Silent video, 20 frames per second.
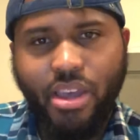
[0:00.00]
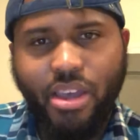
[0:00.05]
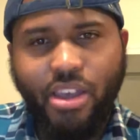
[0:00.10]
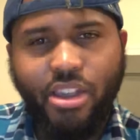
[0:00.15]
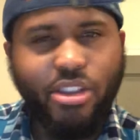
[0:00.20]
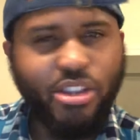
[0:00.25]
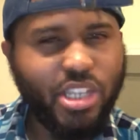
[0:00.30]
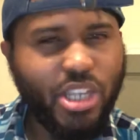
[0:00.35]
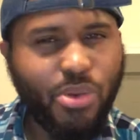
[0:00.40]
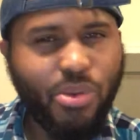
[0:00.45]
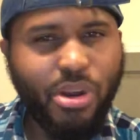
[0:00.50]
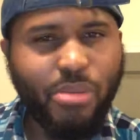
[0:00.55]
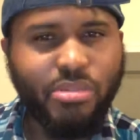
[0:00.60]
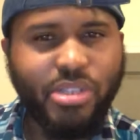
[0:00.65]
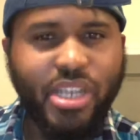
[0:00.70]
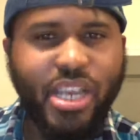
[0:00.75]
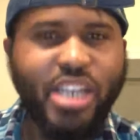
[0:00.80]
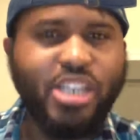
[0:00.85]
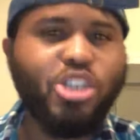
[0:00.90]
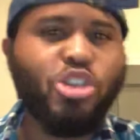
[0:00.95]
You see what I'm
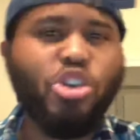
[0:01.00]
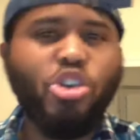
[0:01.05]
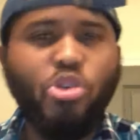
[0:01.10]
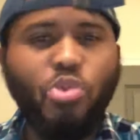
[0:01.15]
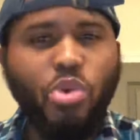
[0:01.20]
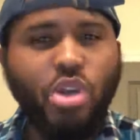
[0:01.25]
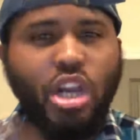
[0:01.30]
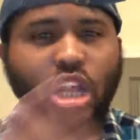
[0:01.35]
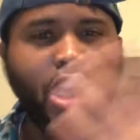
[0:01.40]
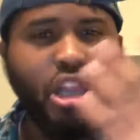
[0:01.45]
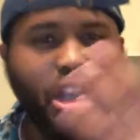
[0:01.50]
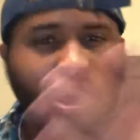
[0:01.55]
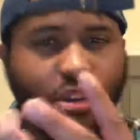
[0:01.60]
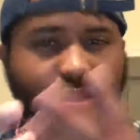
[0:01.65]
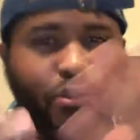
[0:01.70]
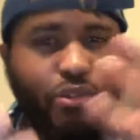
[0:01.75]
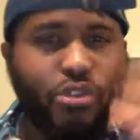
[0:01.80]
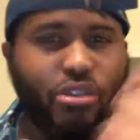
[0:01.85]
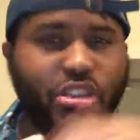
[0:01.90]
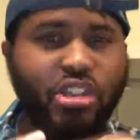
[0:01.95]
saying? So you want to look
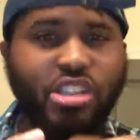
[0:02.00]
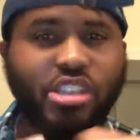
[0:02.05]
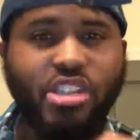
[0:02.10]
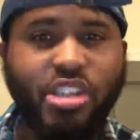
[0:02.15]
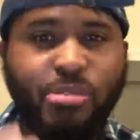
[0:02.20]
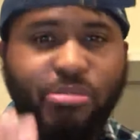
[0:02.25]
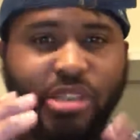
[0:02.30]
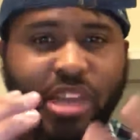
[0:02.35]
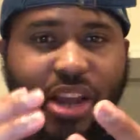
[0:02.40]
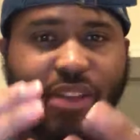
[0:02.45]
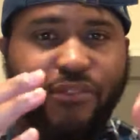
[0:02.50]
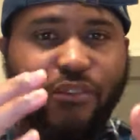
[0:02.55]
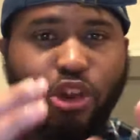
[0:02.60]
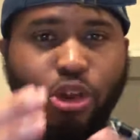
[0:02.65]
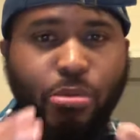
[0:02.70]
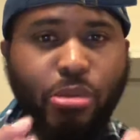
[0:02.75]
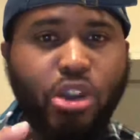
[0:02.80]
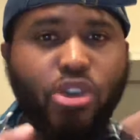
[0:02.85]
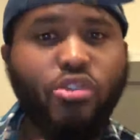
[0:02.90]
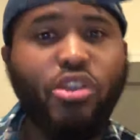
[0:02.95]
for the
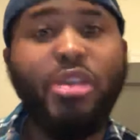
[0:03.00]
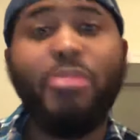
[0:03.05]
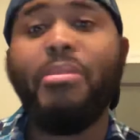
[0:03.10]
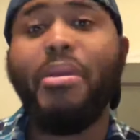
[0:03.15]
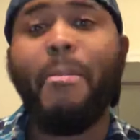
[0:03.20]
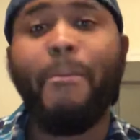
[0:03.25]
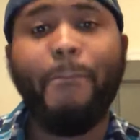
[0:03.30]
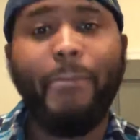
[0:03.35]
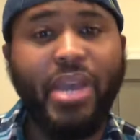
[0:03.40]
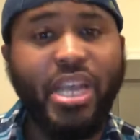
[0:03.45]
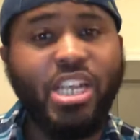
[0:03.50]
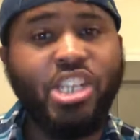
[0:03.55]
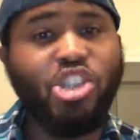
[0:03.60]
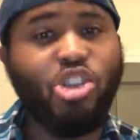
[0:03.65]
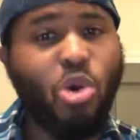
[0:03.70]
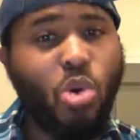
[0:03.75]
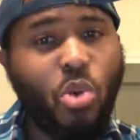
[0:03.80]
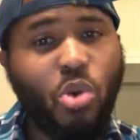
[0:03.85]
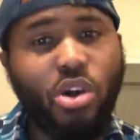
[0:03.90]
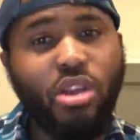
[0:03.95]
subject-verb agreement based
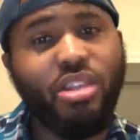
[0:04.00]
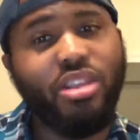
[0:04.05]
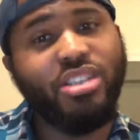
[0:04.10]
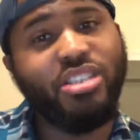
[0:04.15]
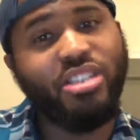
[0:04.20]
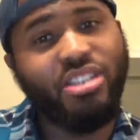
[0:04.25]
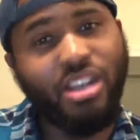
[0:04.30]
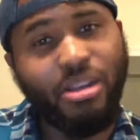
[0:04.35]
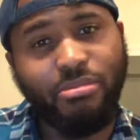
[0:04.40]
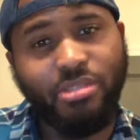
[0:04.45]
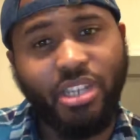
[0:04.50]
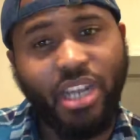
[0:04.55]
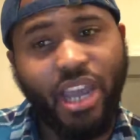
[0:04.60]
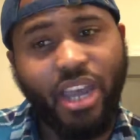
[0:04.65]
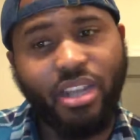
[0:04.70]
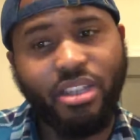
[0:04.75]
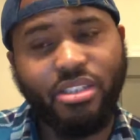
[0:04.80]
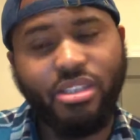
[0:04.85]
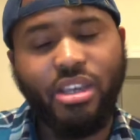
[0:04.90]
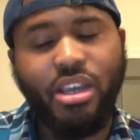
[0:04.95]
on the
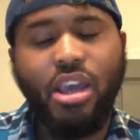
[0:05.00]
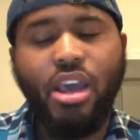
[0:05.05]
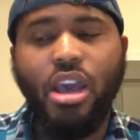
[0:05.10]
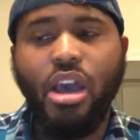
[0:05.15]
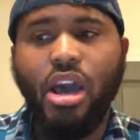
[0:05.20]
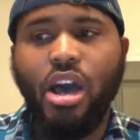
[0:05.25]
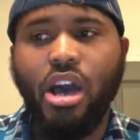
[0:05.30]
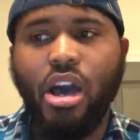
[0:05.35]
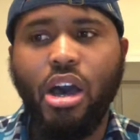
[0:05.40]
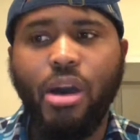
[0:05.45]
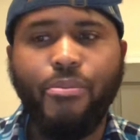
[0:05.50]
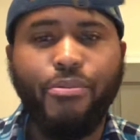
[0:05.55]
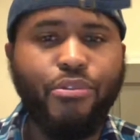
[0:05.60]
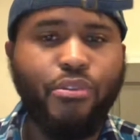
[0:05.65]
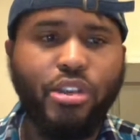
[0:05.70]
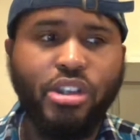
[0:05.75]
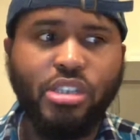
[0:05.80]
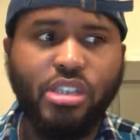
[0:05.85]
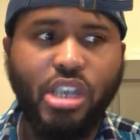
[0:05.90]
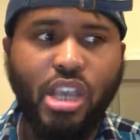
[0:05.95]
subject. For
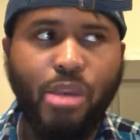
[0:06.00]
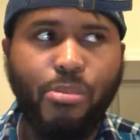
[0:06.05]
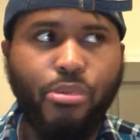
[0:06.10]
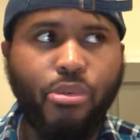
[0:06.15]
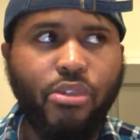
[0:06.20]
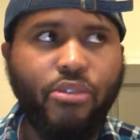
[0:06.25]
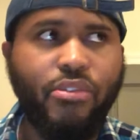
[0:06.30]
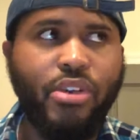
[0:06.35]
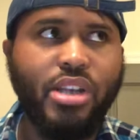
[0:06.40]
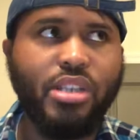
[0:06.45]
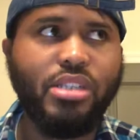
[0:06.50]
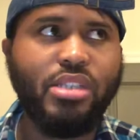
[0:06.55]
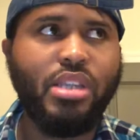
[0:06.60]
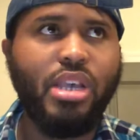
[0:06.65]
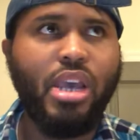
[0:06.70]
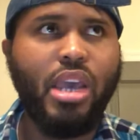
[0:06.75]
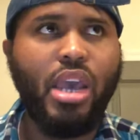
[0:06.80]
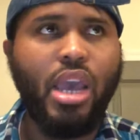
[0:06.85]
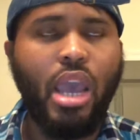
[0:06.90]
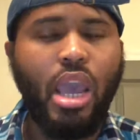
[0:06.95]
example, if I
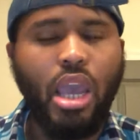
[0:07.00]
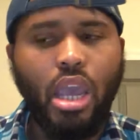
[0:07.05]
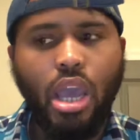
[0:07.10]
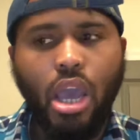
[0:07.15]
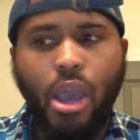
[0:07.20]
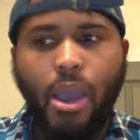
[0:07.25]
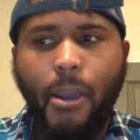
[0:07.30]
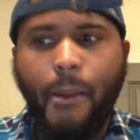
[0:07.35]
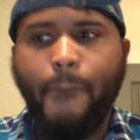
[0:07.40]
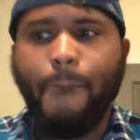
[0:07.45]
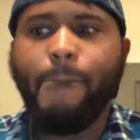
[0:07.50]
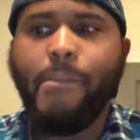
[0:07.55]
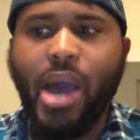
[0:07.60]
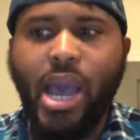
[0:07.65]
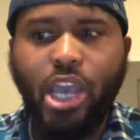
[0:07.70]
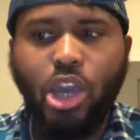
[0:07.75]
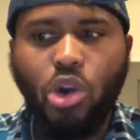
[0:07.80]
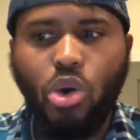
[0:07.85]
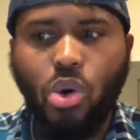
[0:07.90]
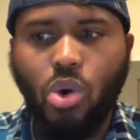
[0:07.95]
say,
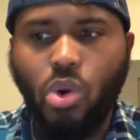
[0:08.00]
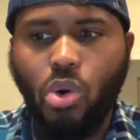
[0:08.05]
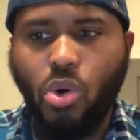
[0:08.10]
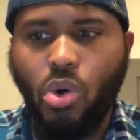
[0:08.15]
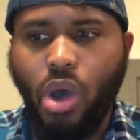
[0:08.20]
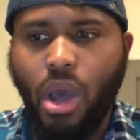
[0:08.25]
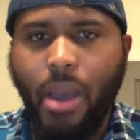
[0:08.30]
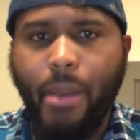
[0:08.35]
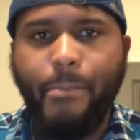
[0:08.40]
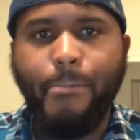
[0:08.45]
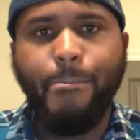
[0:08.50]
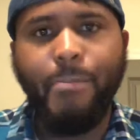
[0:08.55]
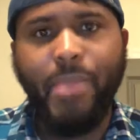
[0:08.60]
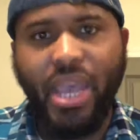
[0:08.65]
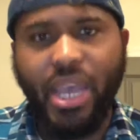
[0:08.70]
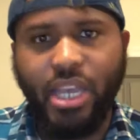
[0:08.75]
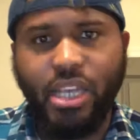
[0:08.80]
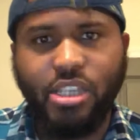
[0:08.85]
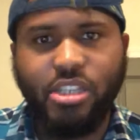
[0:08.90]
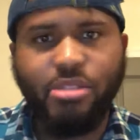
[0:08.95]
Michael
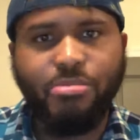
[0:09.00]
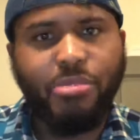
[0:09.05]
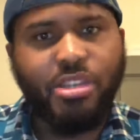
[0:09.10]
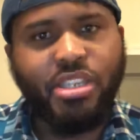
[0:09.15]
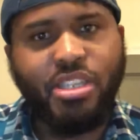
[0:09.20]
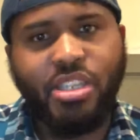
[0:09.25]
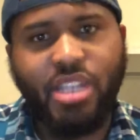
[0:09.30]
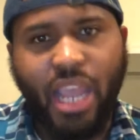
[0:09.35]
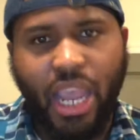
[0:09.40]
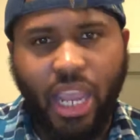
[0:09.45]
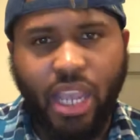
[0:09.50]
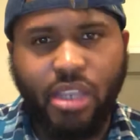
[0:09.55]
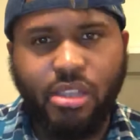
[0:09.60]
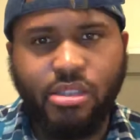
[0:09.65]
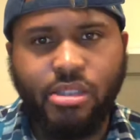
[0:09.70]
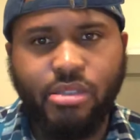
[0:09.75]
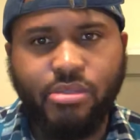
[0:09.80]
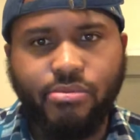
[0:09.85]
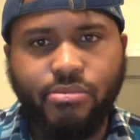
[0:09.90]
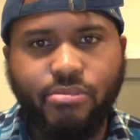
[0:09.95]
makes
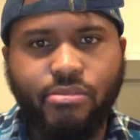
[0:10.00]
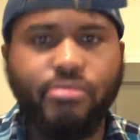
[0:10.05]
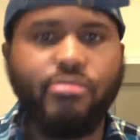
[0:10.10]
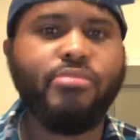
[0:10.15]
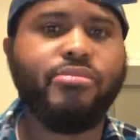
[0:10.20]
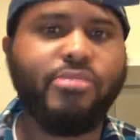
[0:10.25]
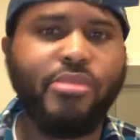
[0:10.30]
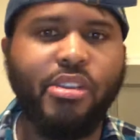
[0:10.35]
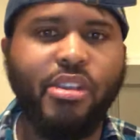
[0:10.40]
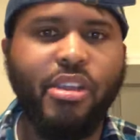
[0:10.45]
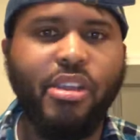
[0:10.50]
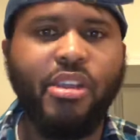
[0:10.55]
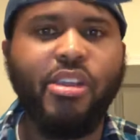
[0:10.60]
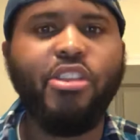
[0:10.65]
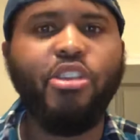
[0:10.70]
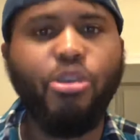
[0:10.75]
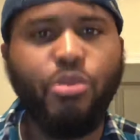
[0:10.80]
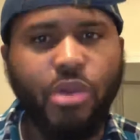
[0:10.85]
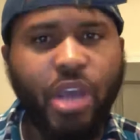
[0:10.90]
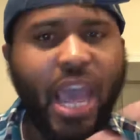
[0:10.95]
mistakes,
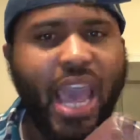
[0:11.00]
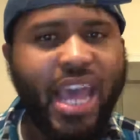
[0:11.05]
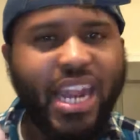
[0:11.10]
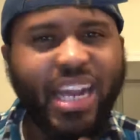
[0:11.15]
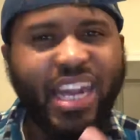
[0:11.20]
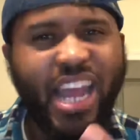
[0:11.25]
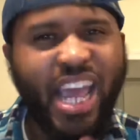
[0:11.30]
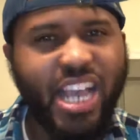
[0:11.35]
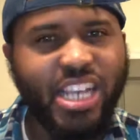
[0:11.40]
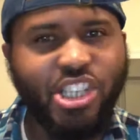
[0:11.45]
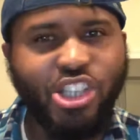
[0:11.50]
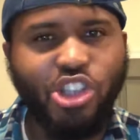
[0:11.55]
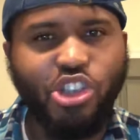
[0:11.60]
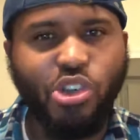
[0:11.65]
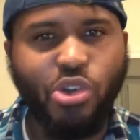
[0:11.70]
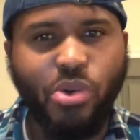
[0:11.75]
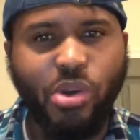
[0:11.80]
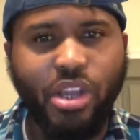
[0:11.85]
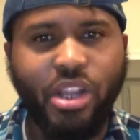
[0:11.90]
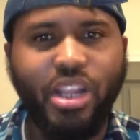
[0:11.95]
you would add an S
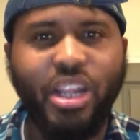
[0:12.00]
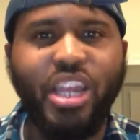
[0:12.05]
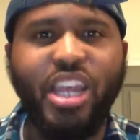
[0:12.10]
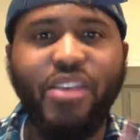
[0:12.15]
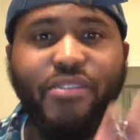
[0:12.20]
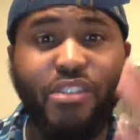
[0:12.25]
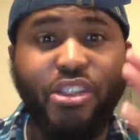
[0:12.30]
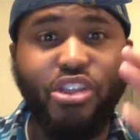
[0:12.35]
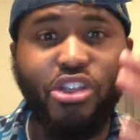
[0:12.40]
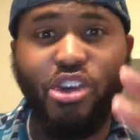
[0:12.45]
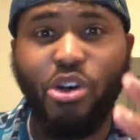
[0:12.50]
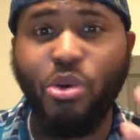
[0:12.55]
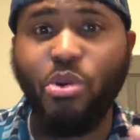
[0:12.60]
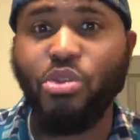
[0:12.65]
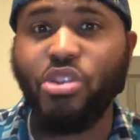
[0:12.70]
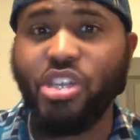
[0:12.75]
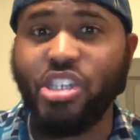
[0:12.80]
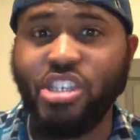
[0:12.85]
to it, even though the